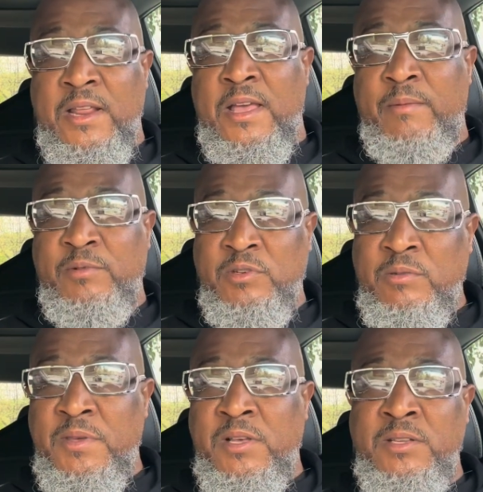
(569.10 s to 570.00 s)
the amateurs,
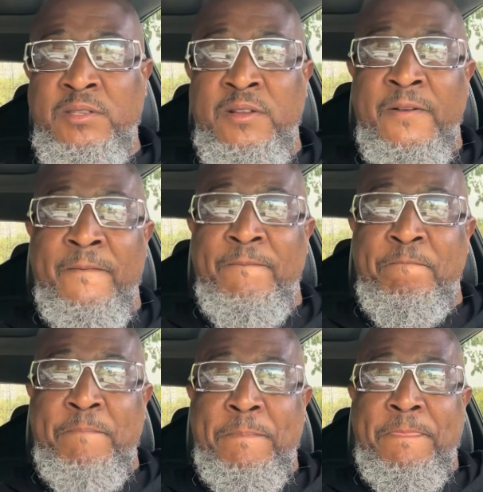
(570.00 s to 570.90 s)
because
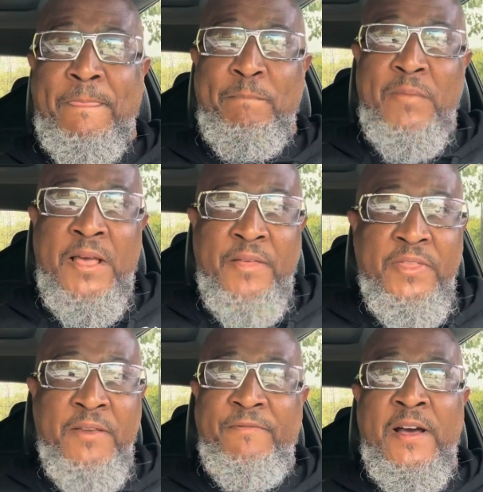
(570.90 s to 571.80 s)
I
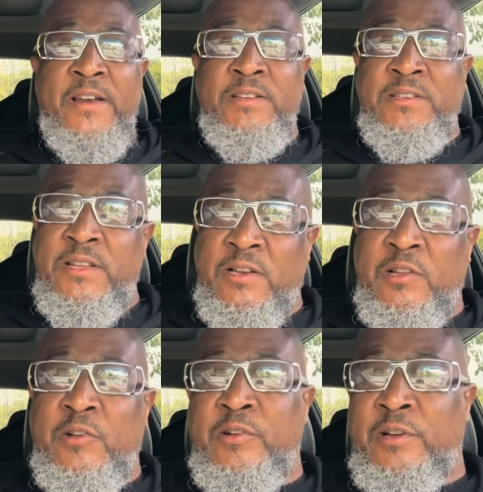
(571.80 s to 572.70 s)
think fighters need to
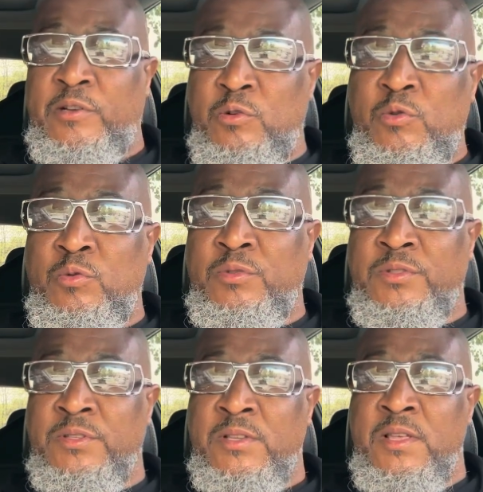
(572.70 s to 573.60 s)
learn to
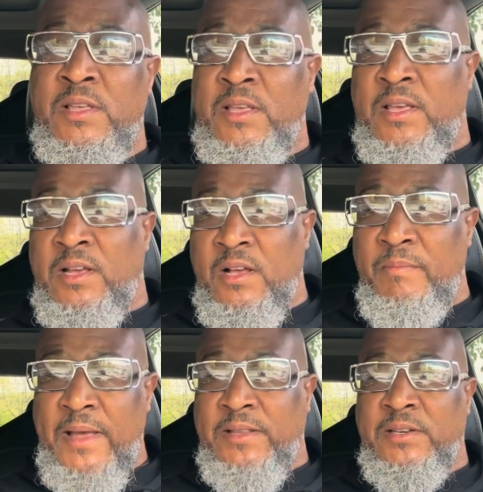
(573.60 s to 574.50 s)
lose and come
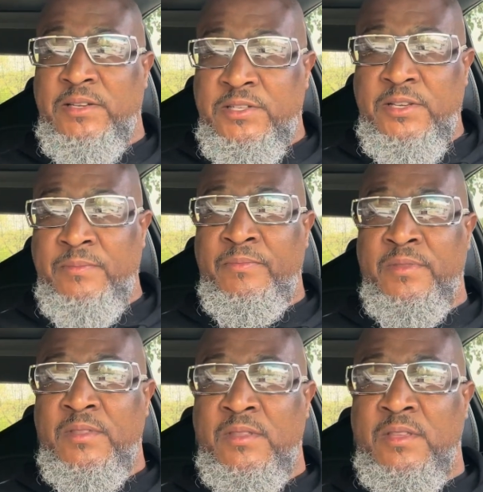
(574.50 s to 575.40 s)
back to the gym
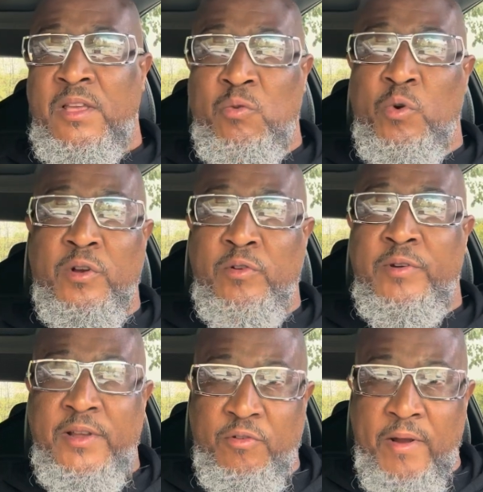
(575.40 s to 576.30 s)
and work on
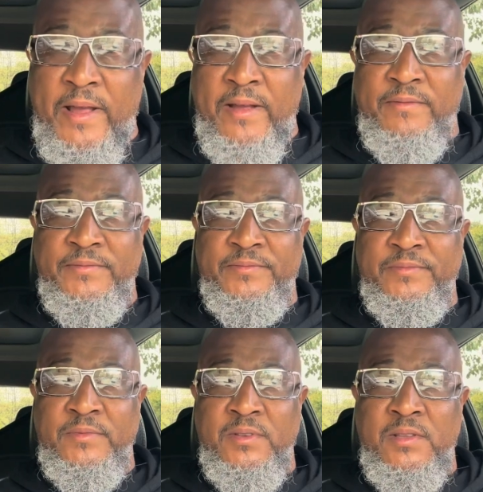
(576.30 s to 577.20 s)
their craft.
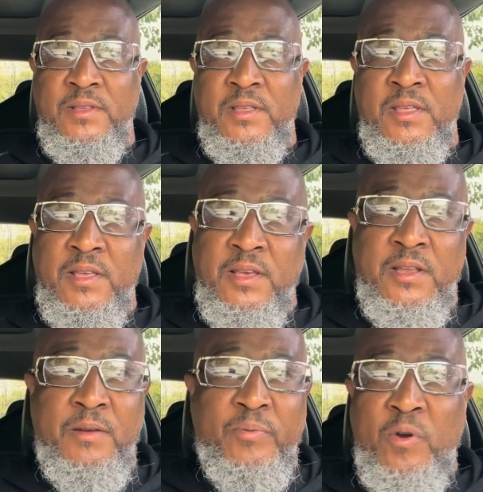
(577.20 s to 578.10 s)

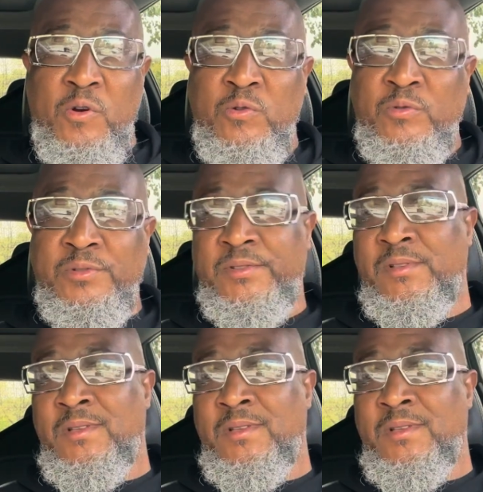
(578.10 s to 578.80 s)
In the pros,